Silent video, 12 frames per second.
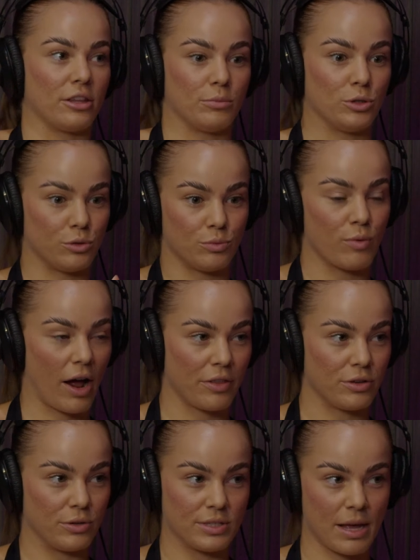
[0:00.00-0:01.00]
them, you'd rather
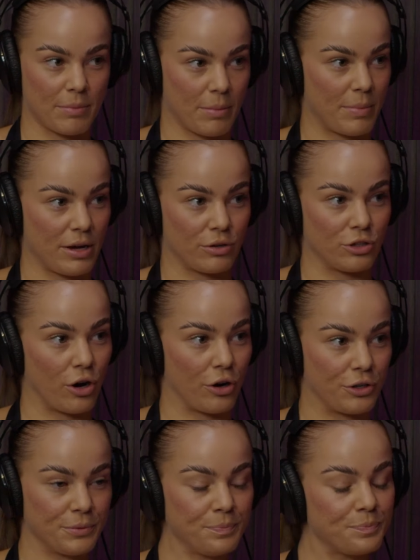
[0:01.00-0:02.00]
use them than be on your
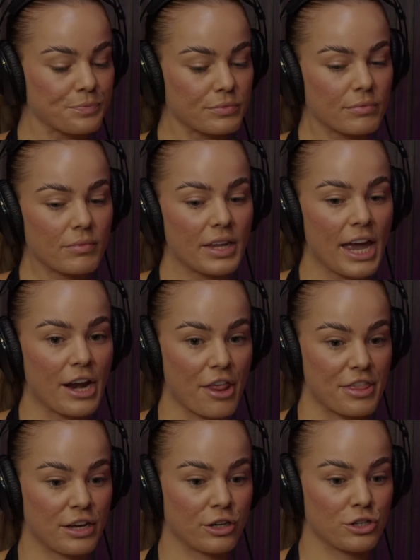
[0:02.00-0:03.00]
own. And I
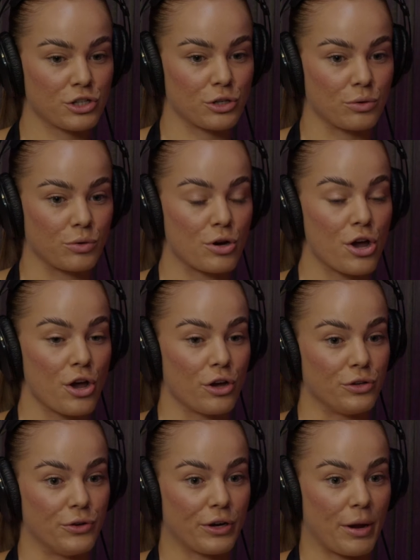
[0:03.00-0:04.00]
think until
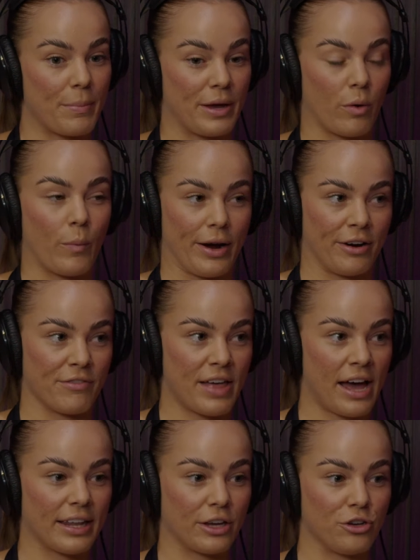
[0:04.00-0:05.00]
you can be aware of
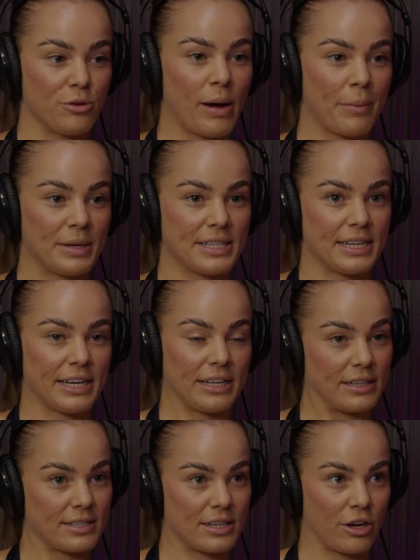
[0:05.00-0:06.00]
that, like you might be sitting here
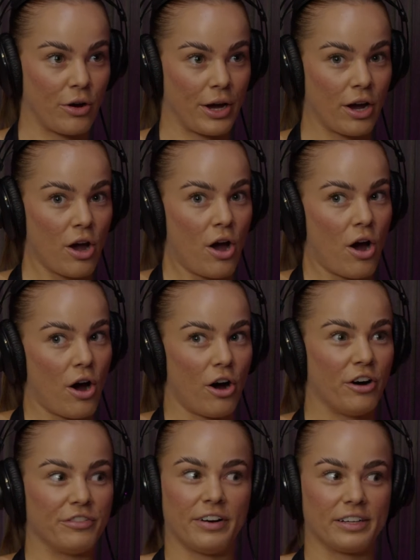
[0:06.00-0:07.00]
listening, going,
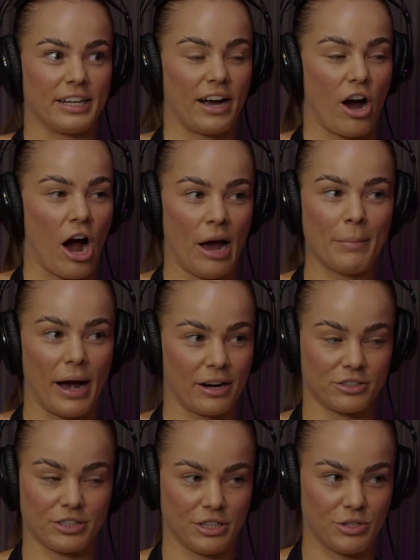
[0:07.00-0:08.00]
oh fuck, like I'm
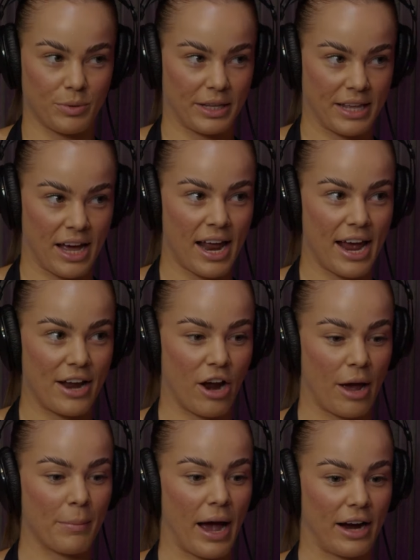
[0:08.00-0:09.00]
actually doing that and
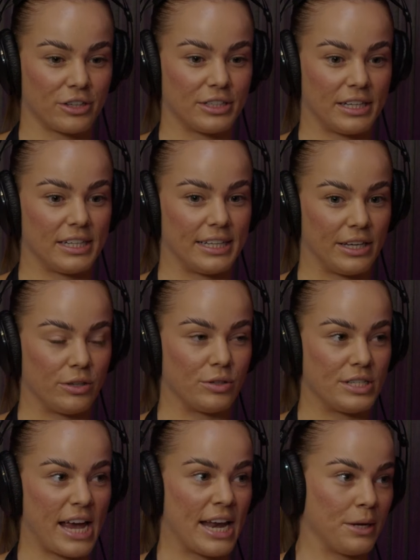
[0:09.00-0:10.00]
I'm actually clinging on
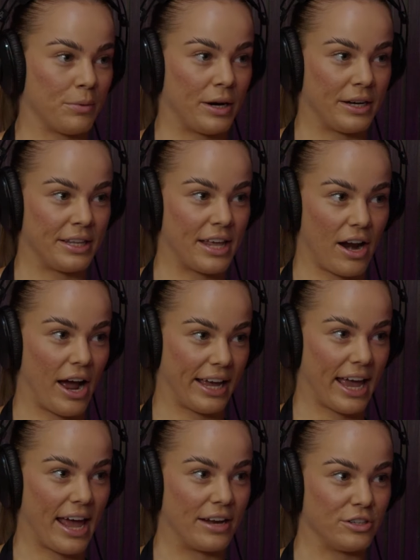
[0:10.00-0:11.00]
to anyone that I
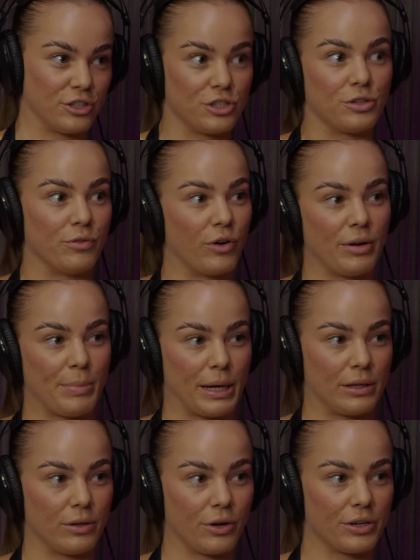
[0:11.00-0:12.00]
can just to avoid being
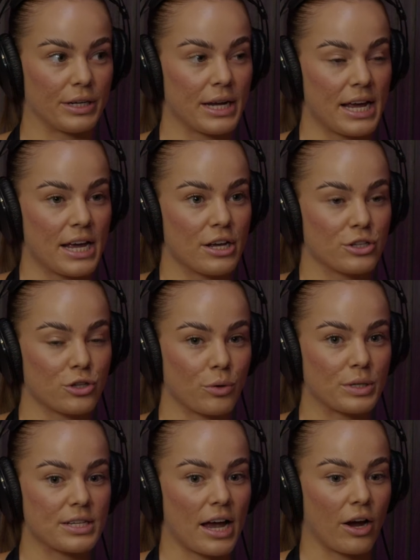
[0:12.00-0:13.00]
alone. Yeah. So
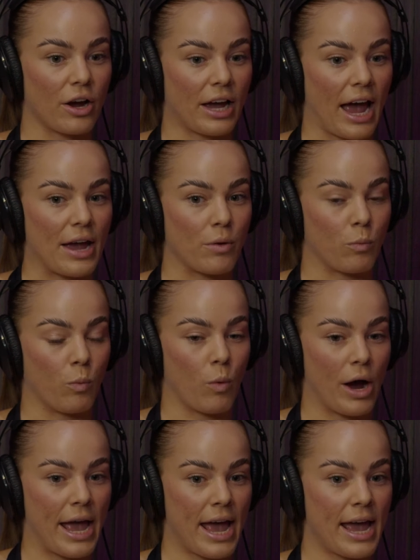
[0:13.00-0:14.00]
it's like, okay,
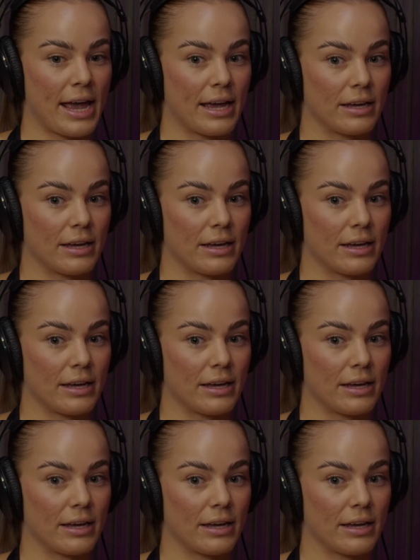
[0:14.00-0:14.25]
where